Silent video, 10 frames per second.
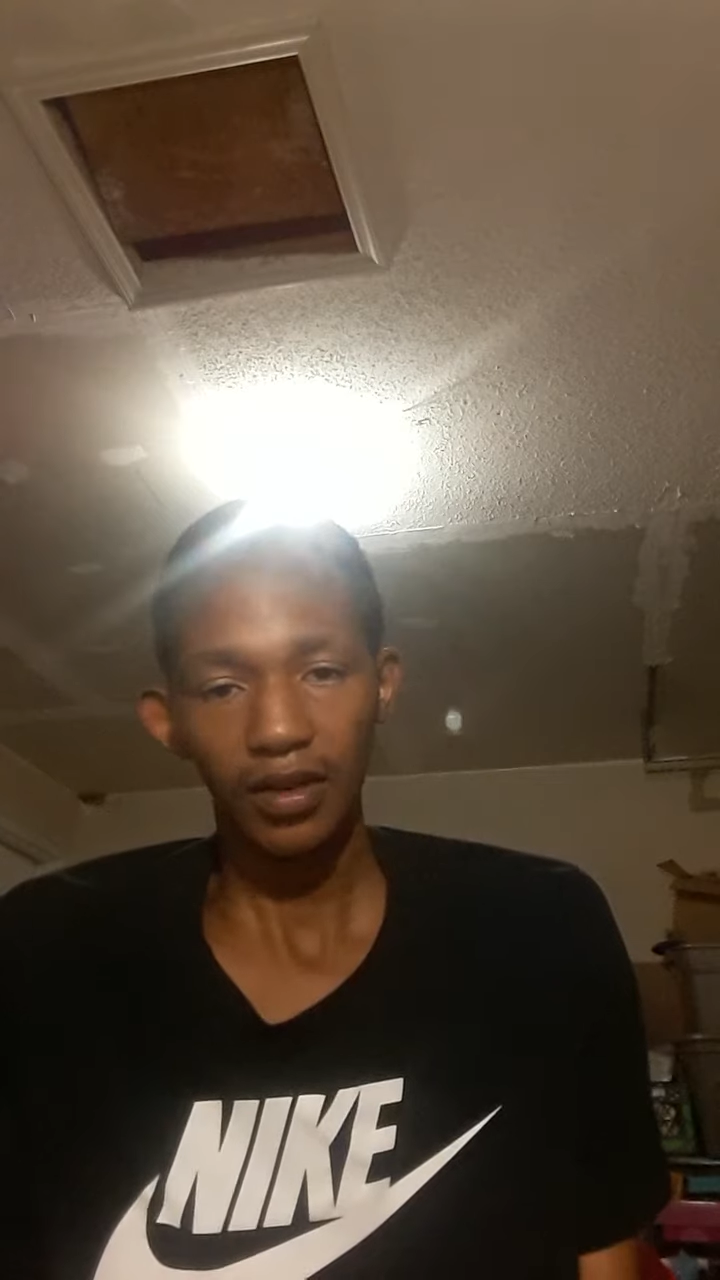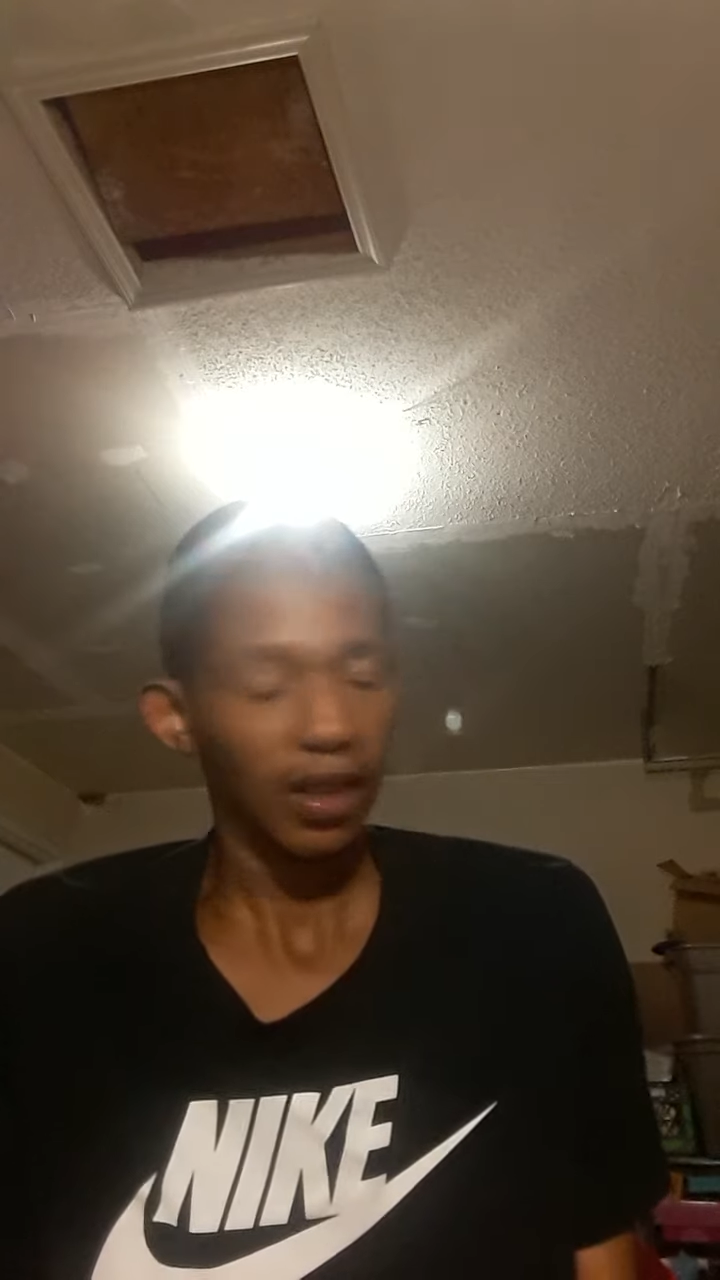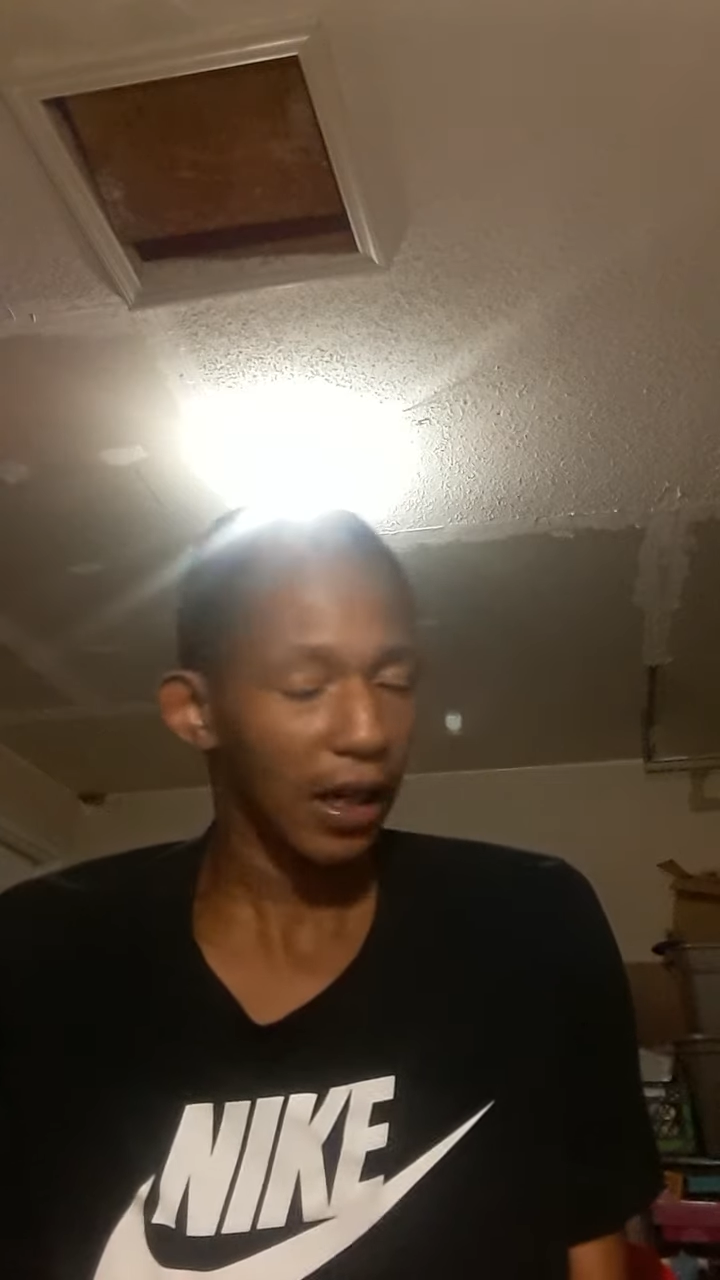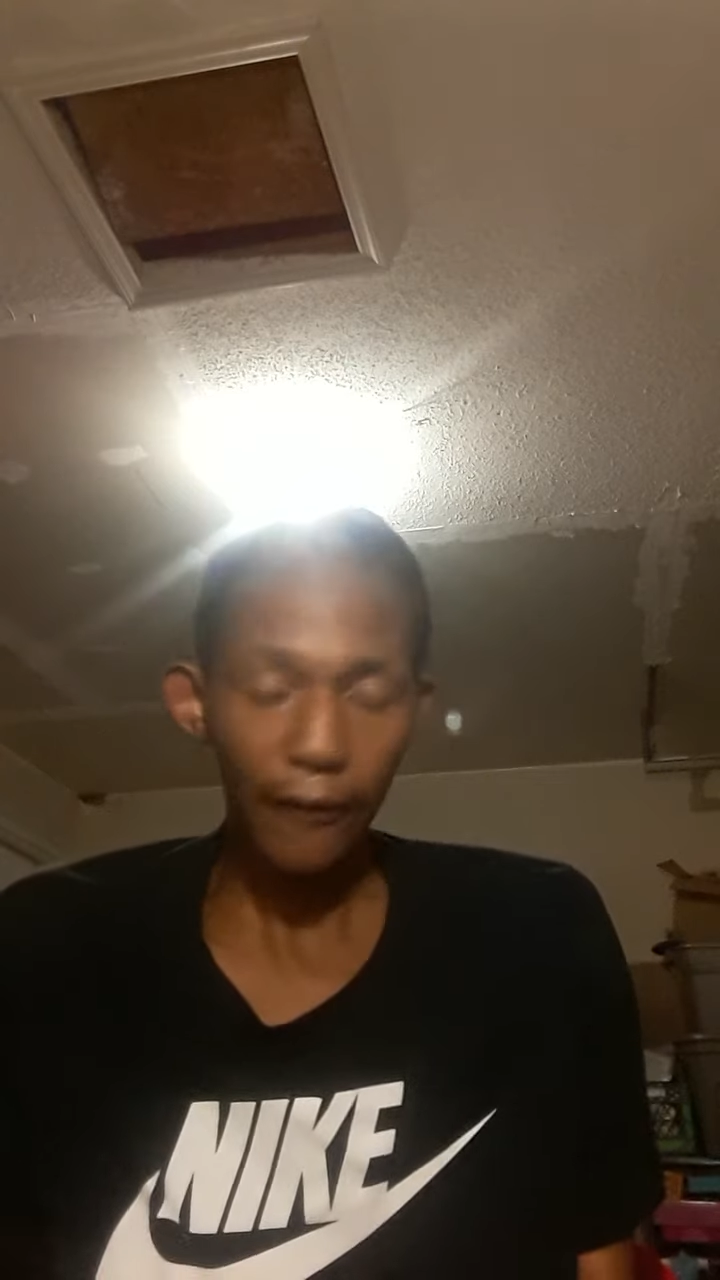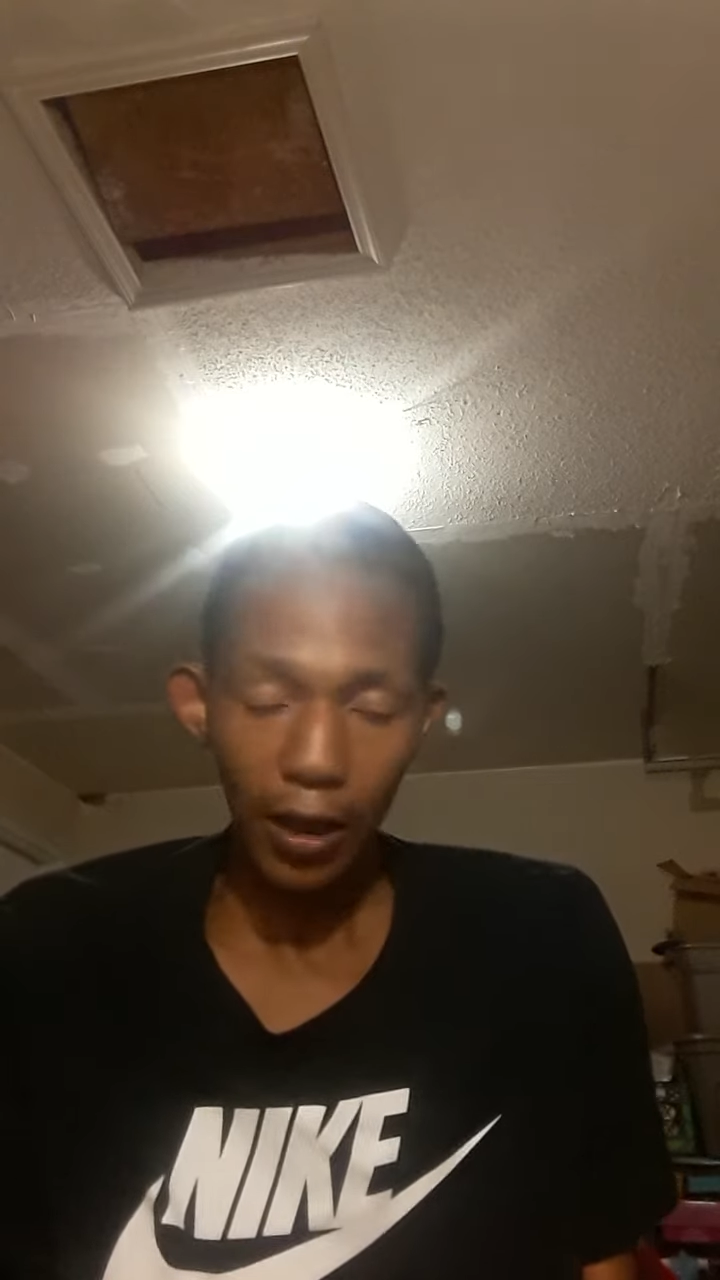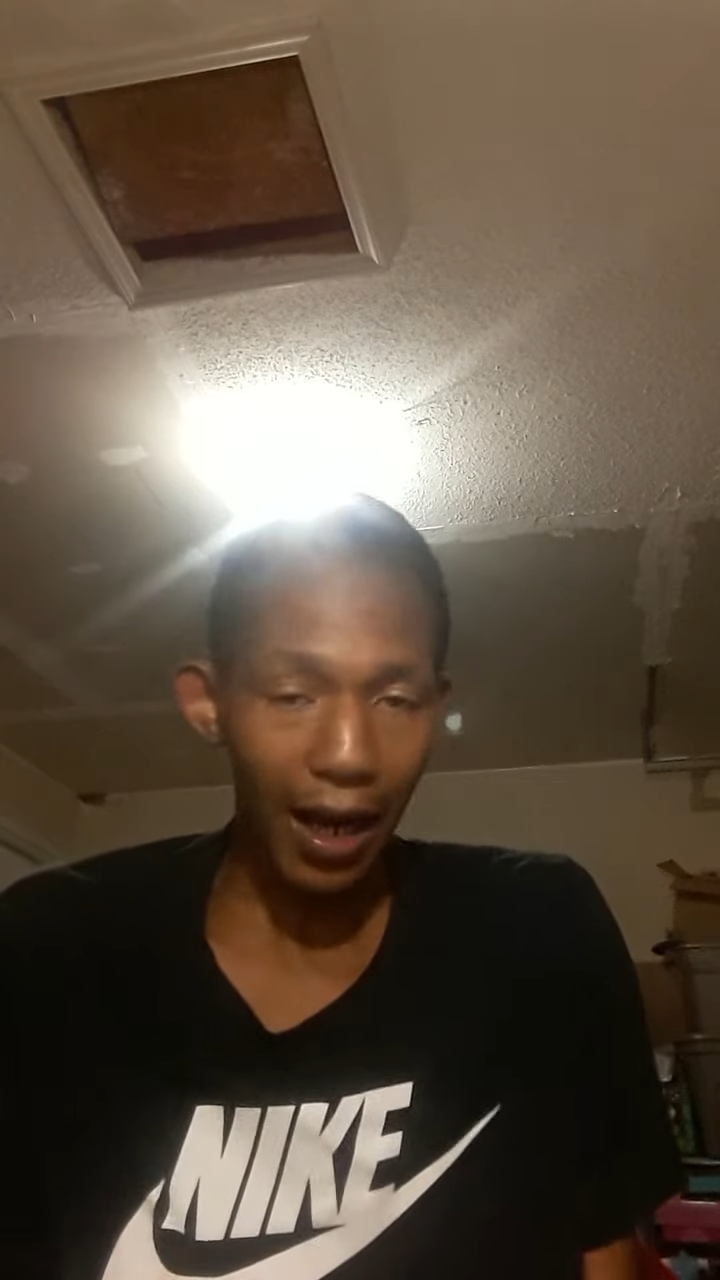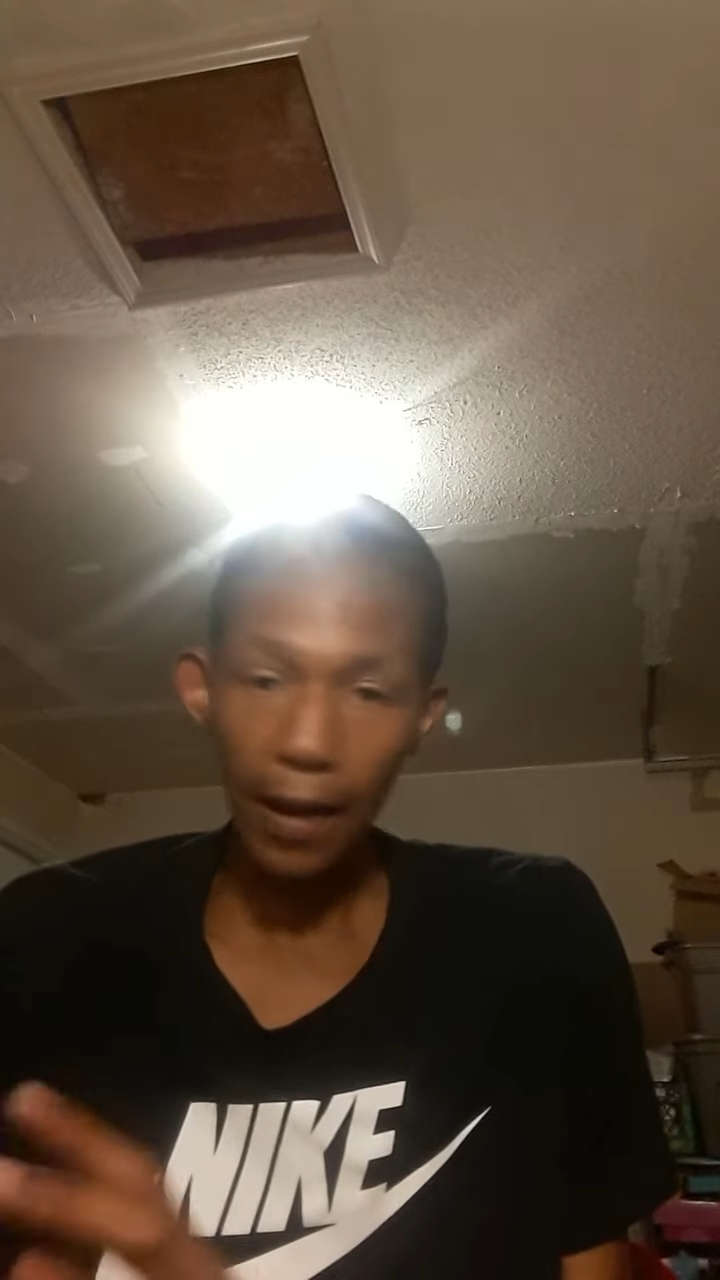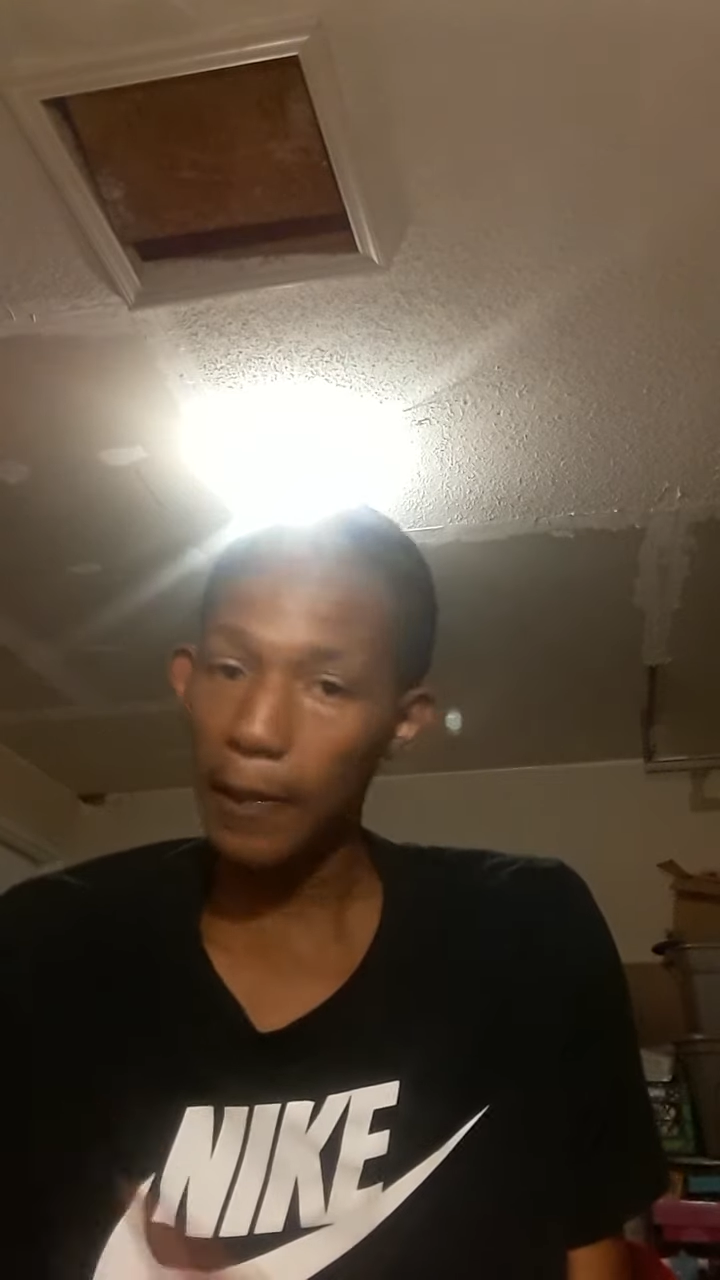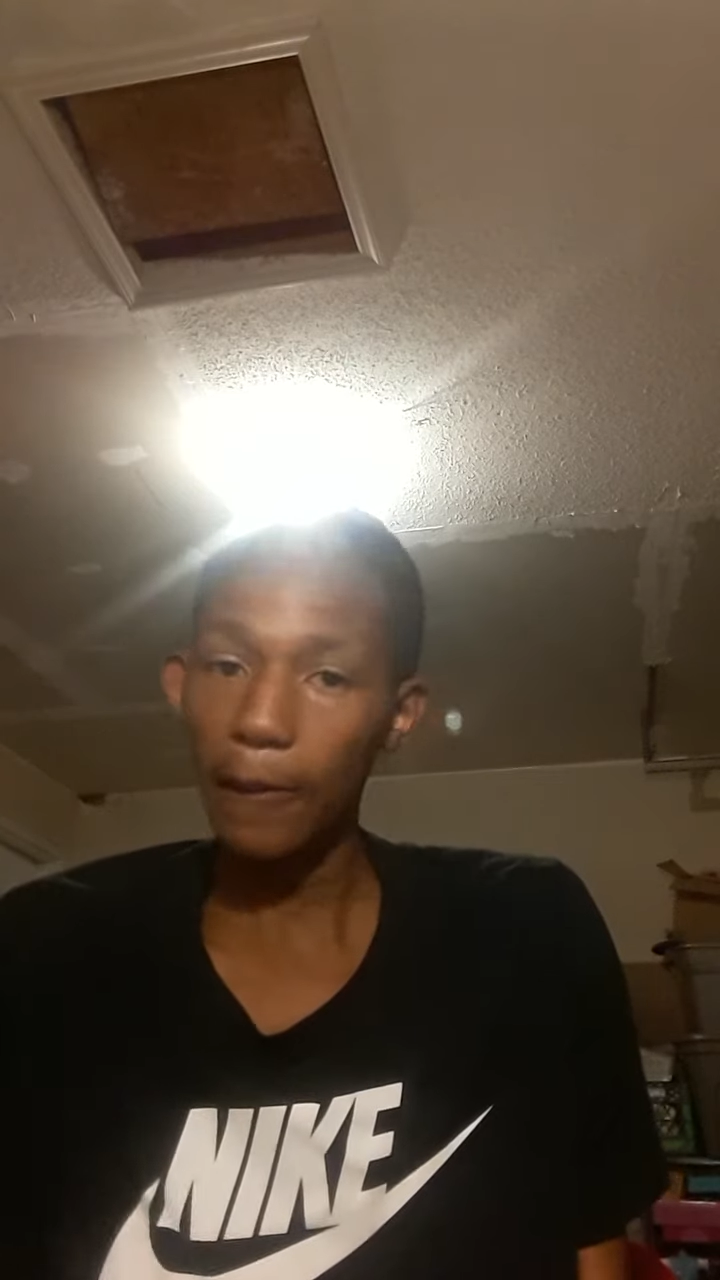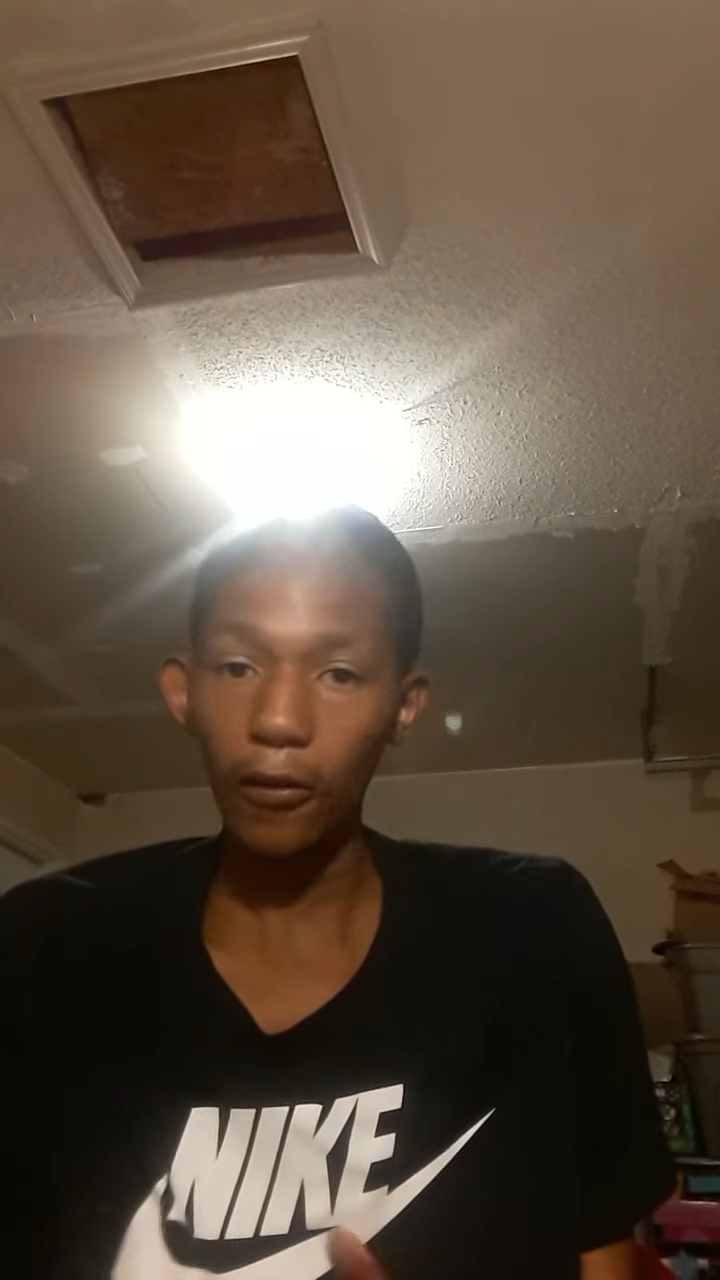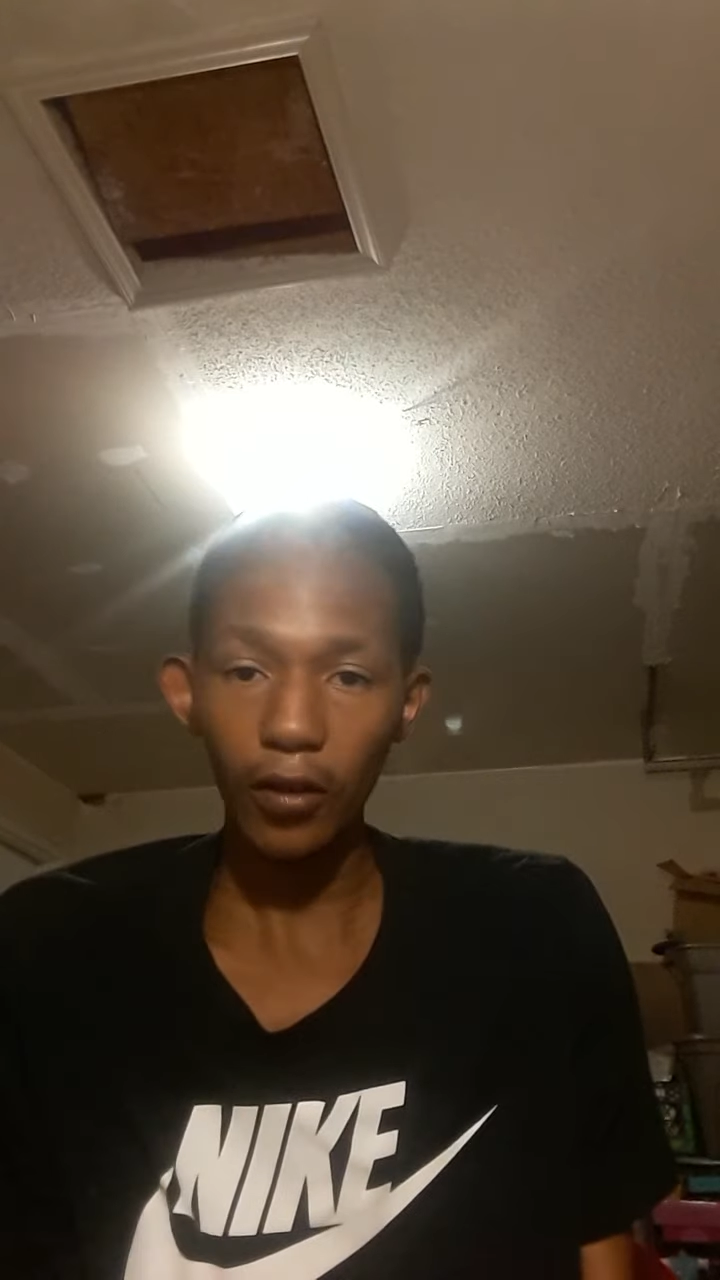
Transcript: If a lot of people